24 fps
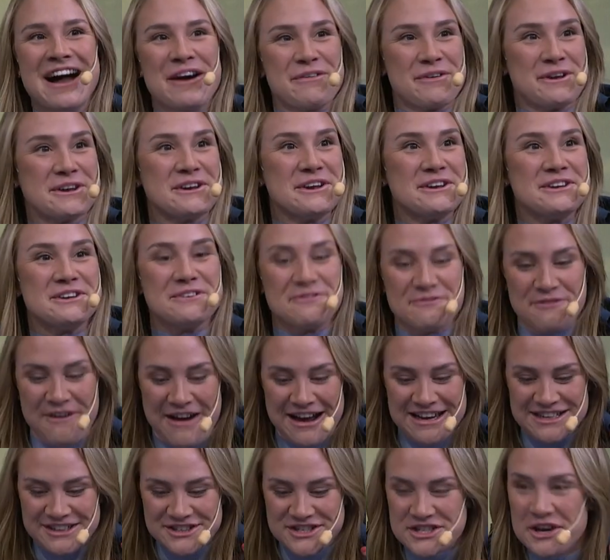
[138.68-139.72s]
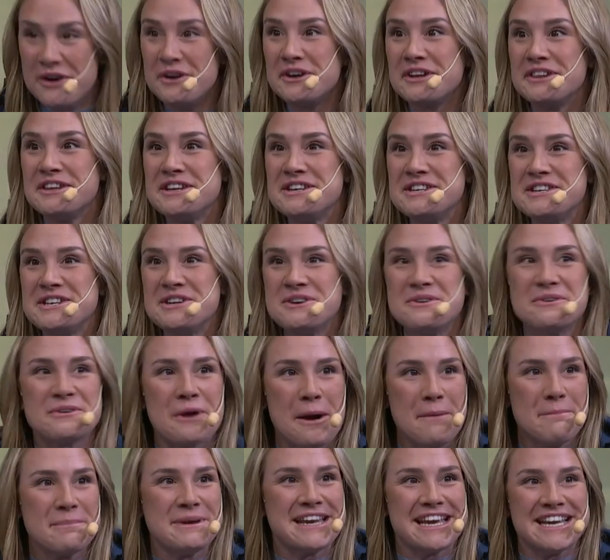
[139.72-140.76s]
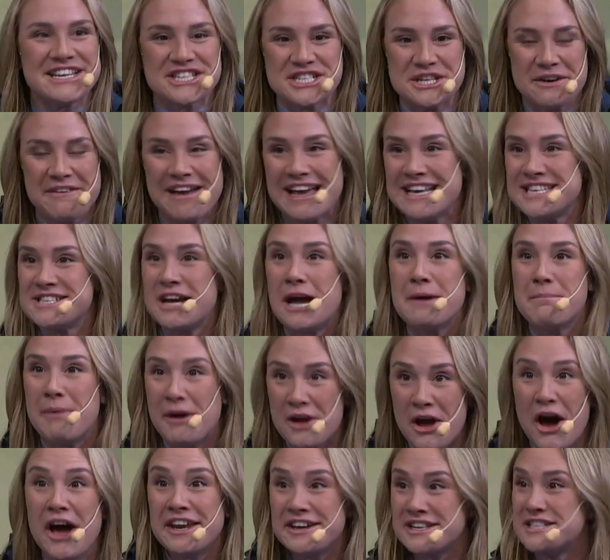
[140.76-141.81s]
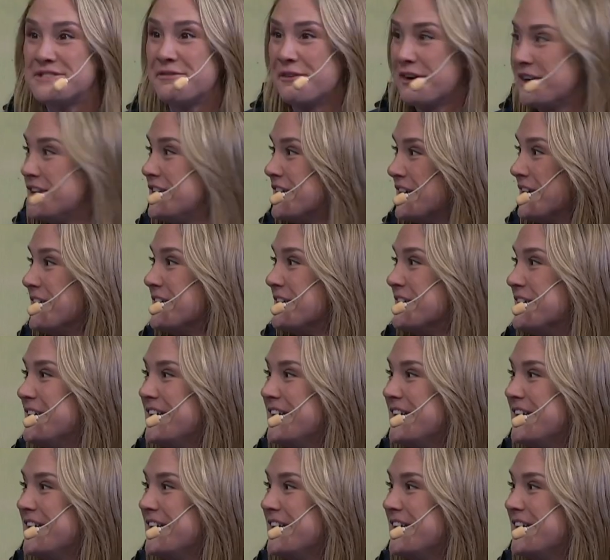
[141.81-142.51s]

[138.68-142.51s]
We're going to find a totally new combination of antibiotics for you.